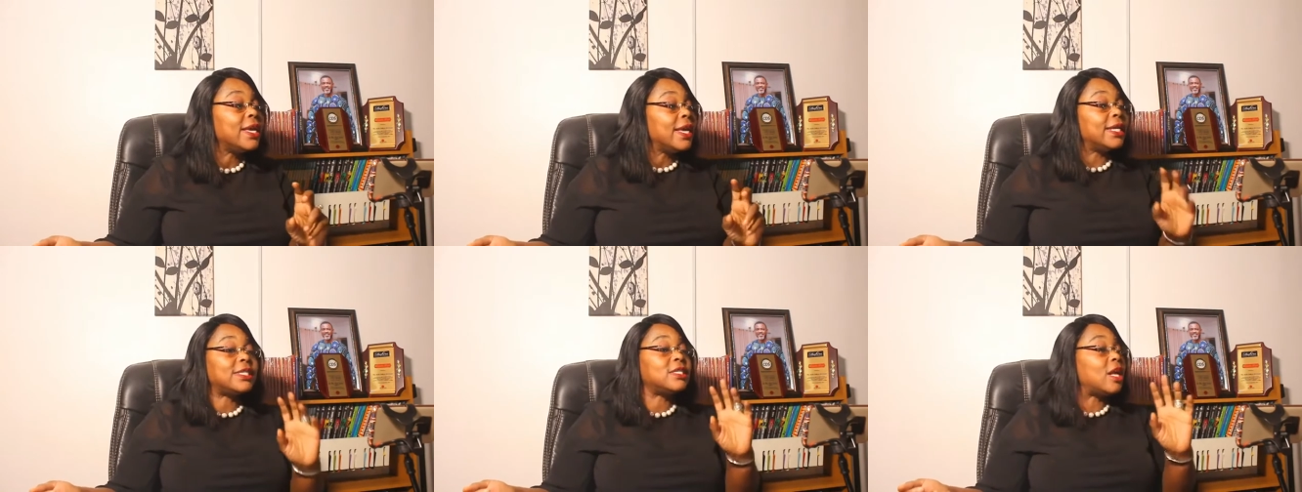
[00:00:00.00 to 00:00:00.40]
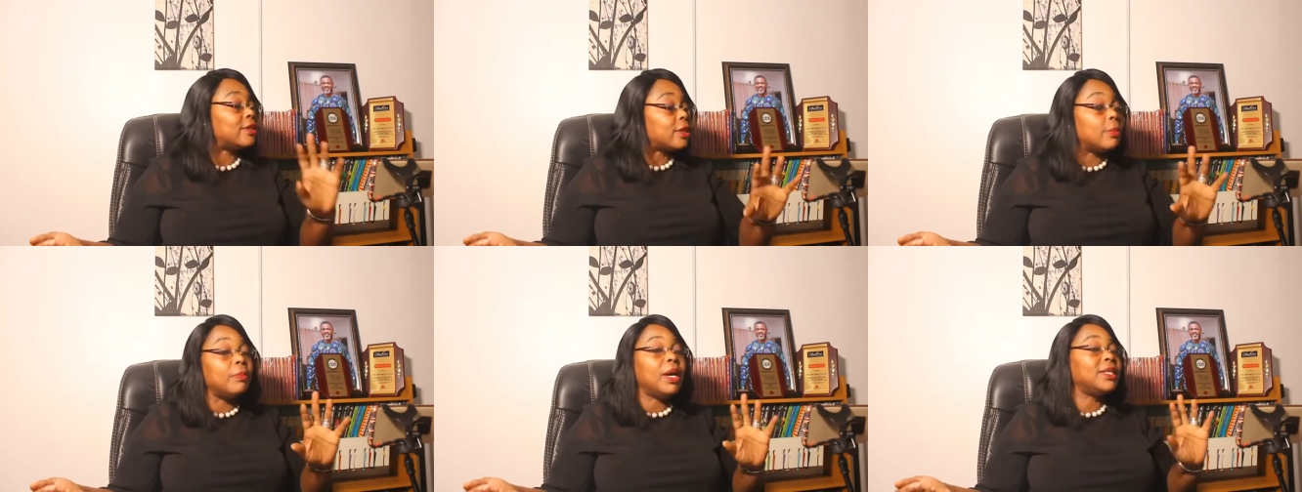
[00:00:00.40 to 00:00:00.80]
It's
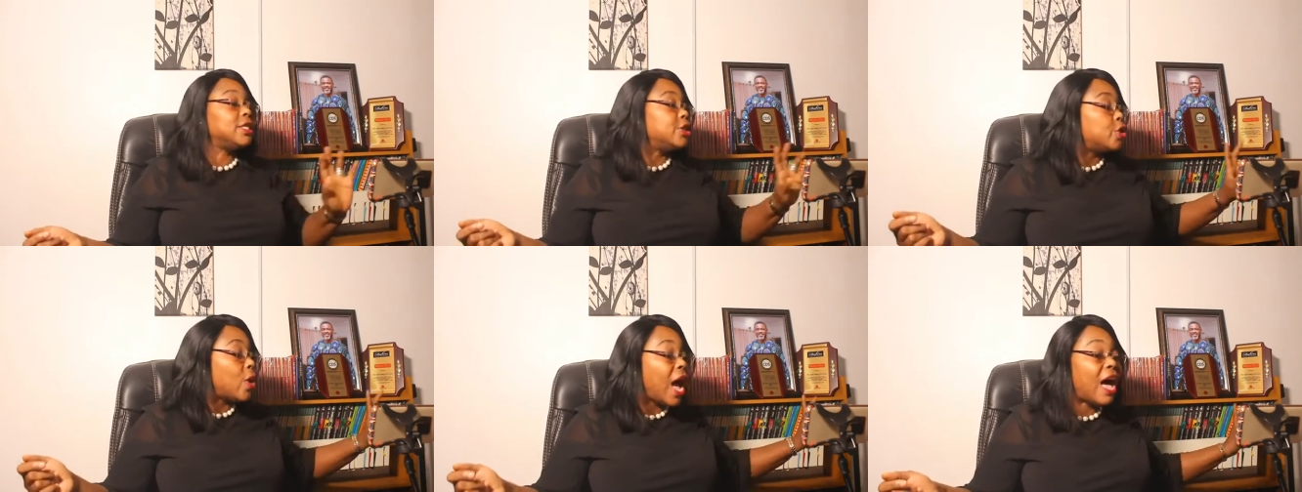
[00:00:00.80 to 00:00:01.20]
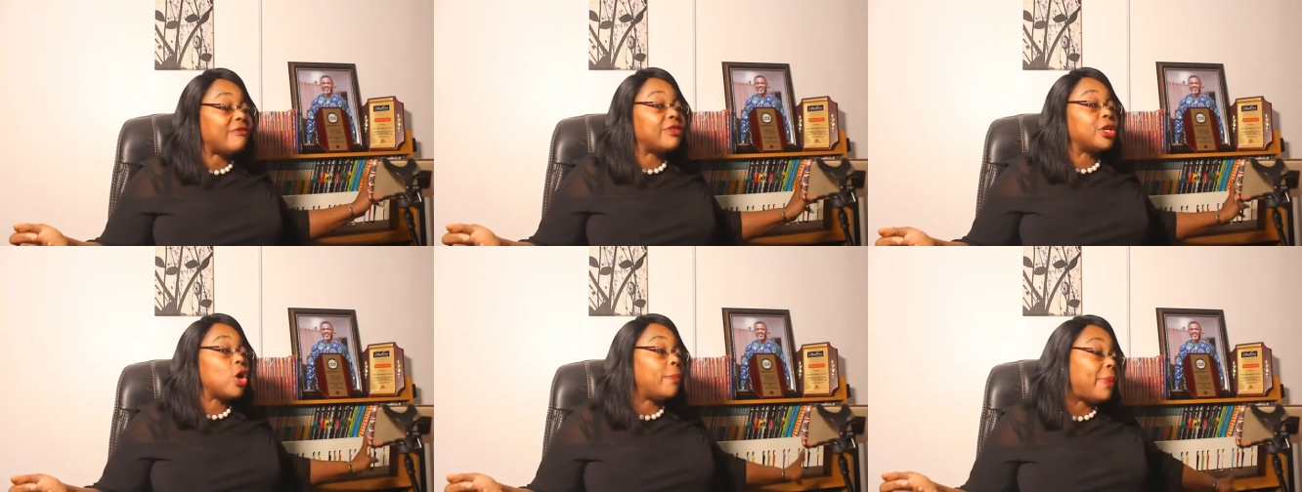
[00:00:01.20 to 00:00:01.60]
not the money you
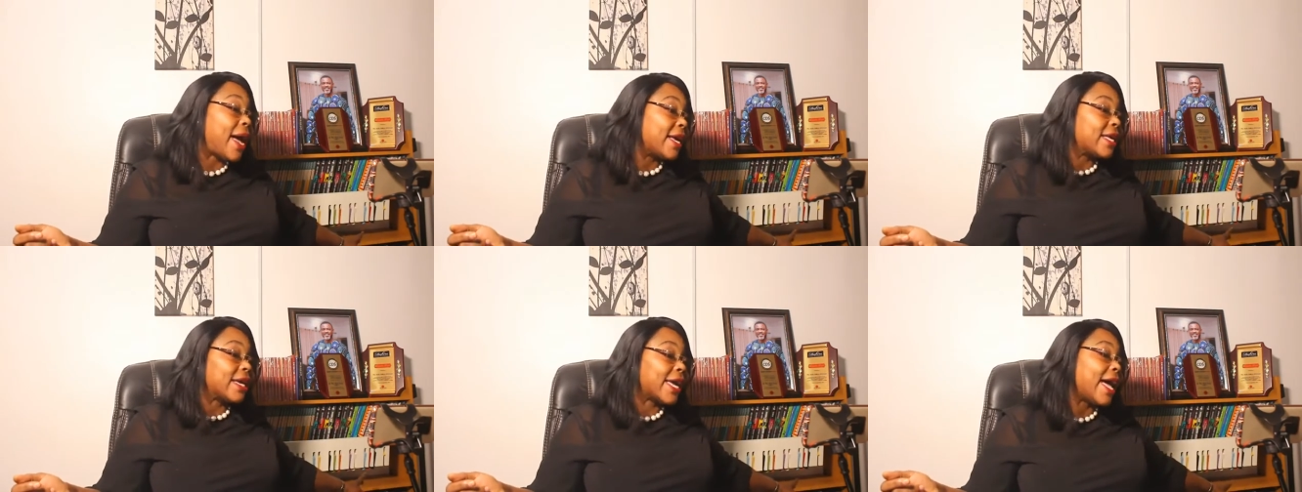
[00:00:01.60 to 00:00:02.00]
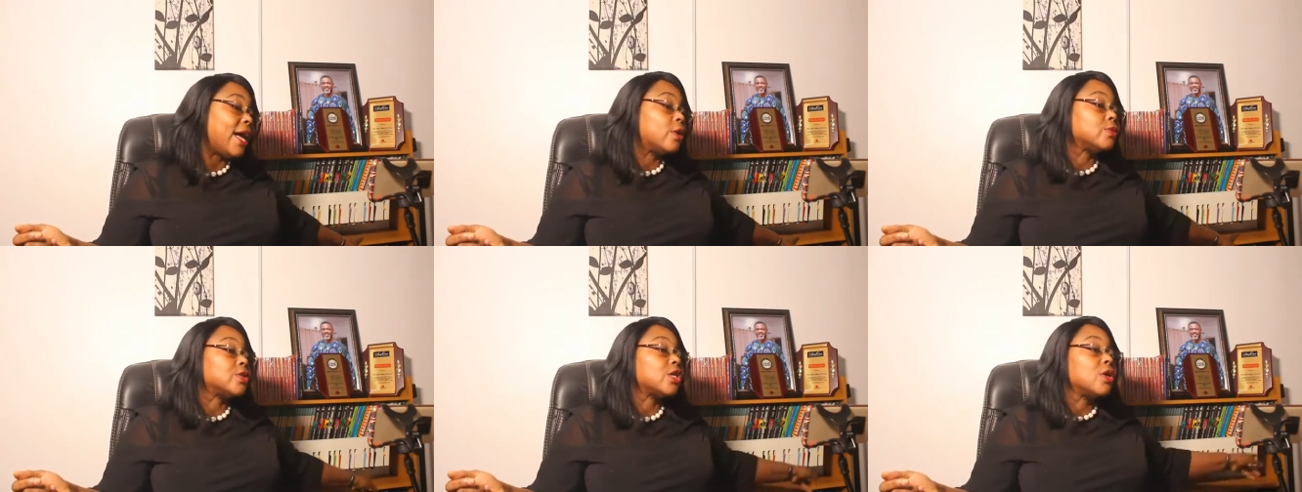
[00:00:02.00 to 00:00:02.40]
have in your bank
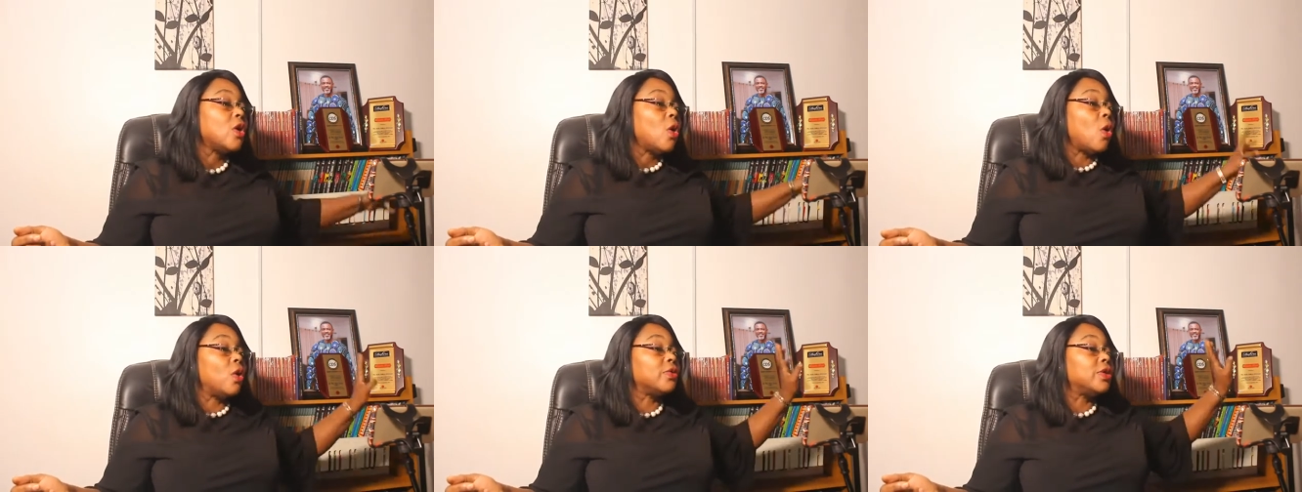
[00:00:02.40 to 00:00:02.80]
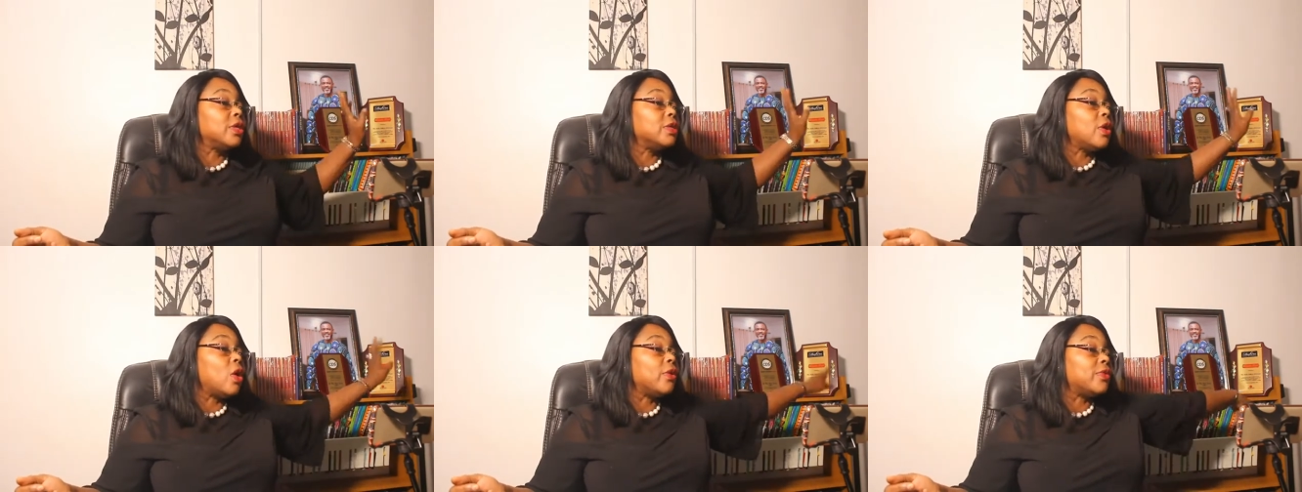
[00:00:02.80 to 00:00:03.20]
account or
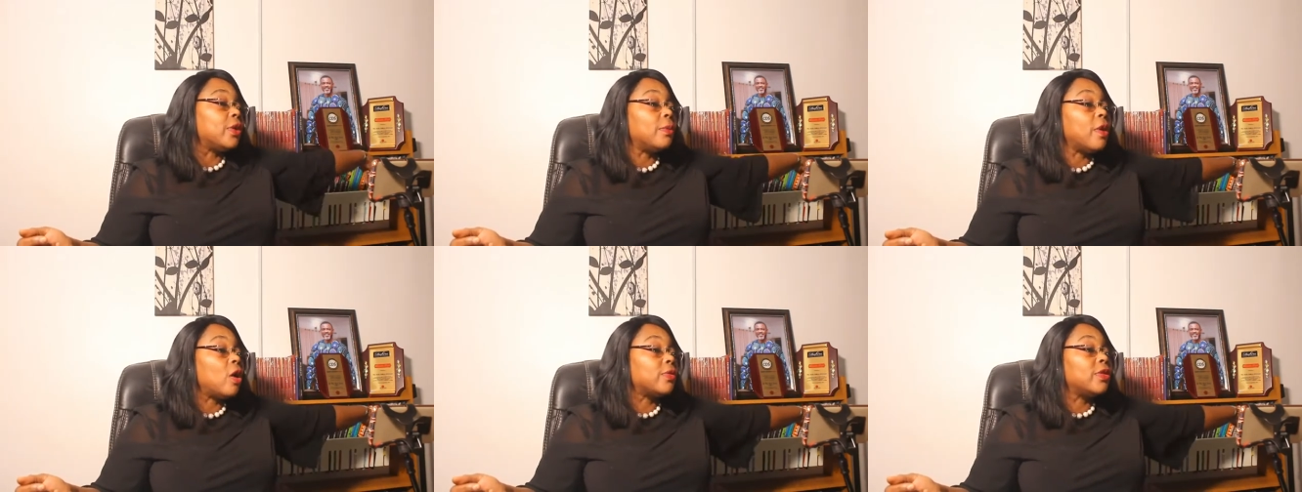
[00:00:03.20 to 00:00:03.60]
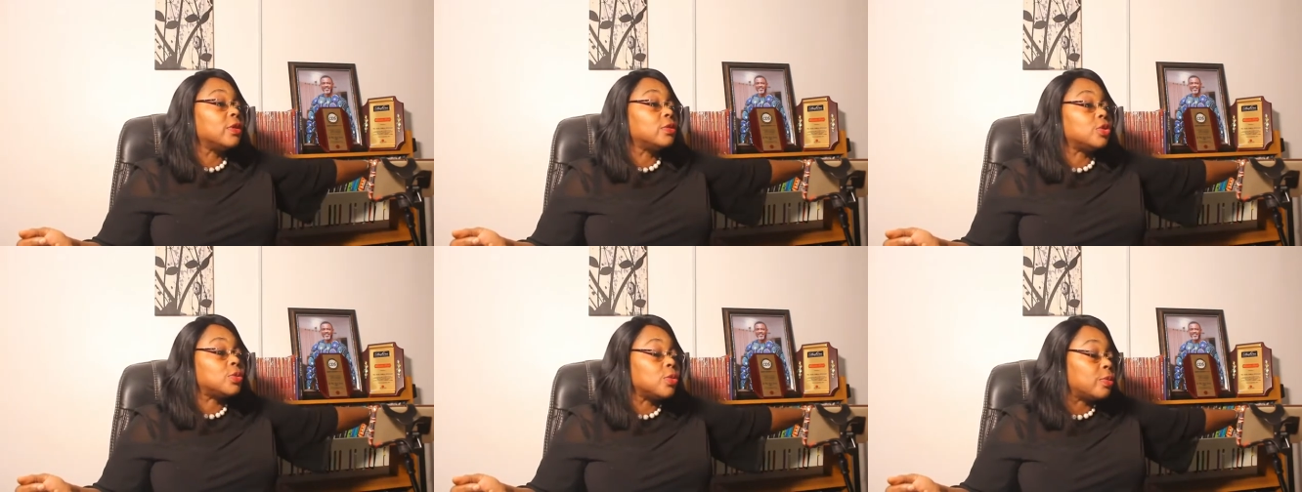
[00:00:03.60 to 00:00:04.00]
the or the or
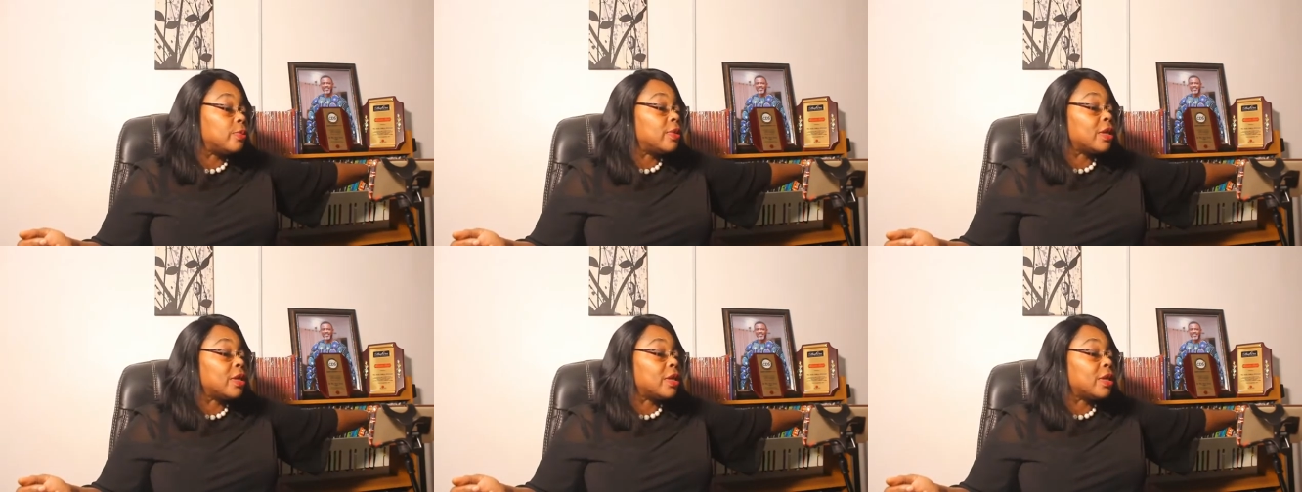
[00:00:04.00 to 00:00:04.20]
the,